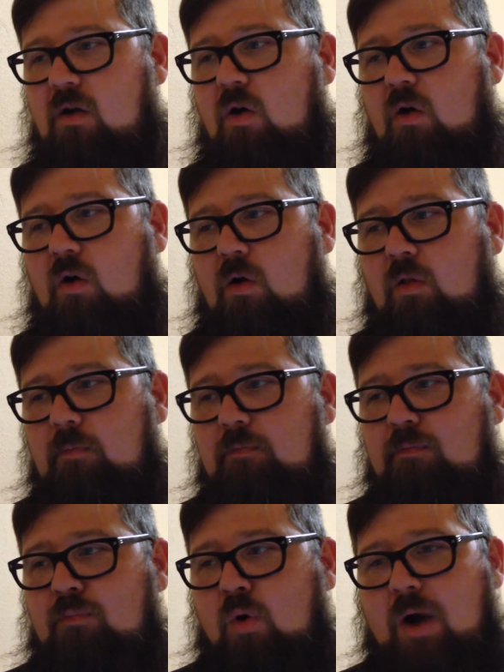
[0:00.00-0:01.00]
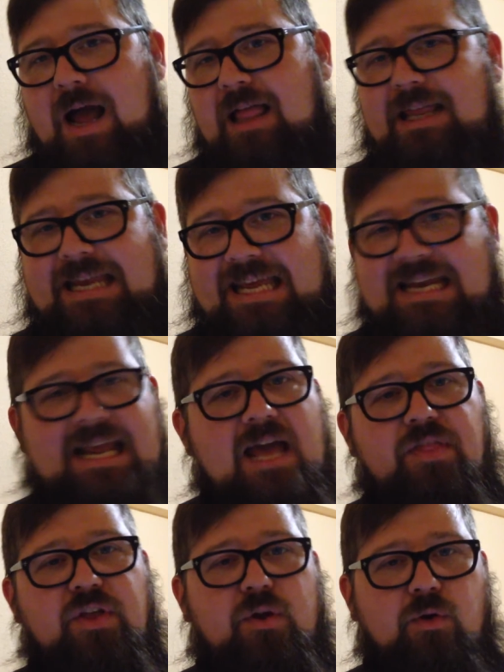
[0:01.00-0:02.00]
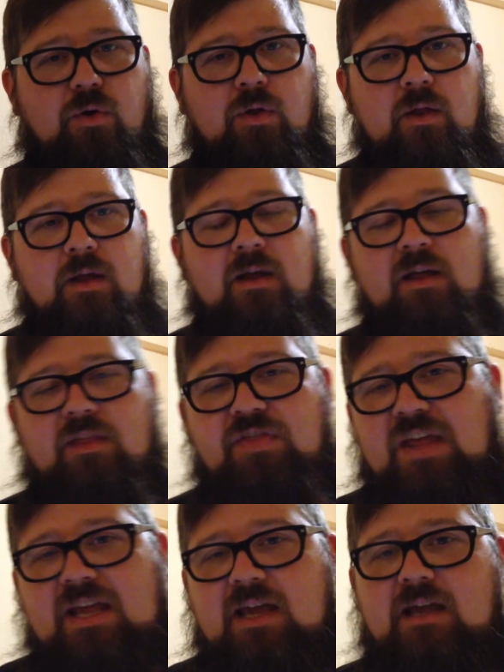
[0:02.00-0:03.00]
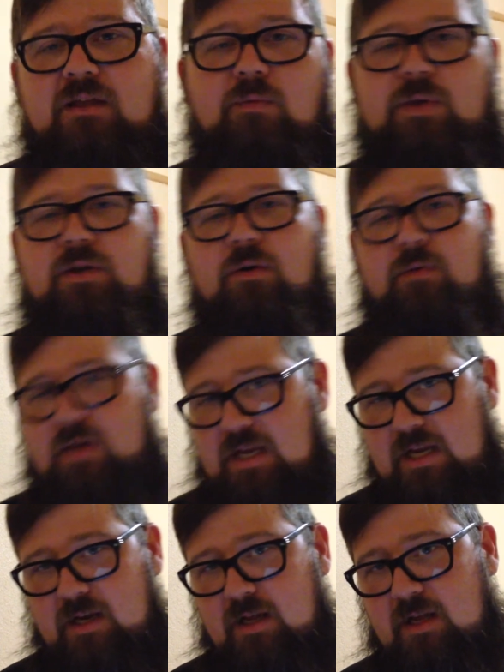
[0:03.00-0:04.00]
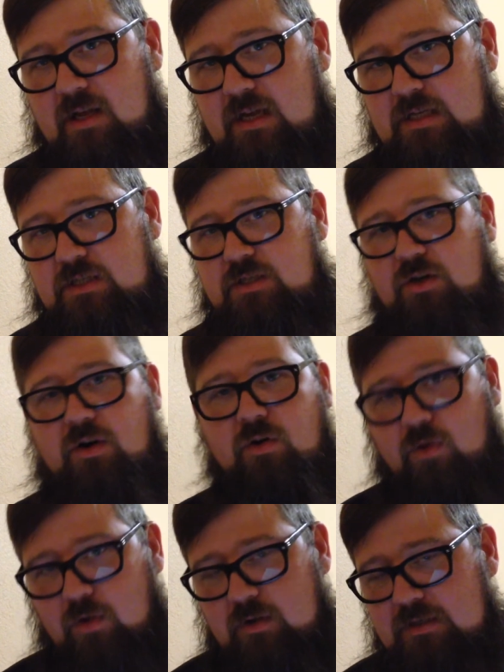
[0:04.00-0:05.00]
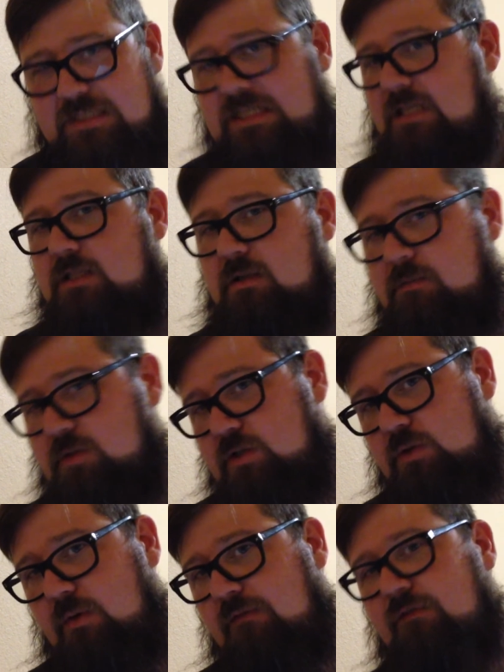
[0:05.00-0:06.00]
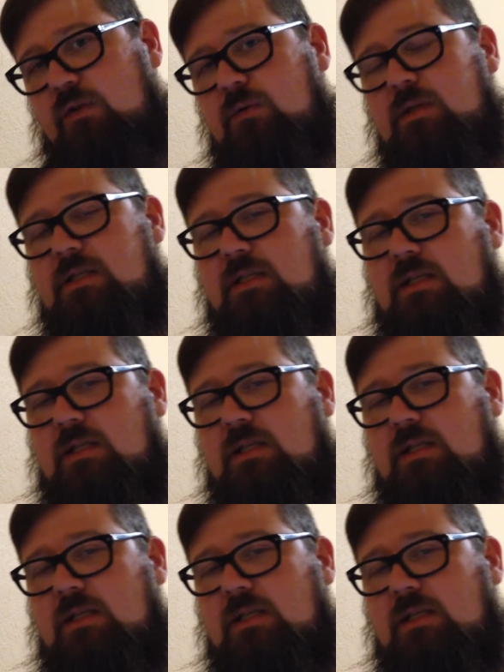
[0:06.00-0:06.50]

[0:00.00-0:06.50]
all morality and ethical thinking that we don't need external systems to influence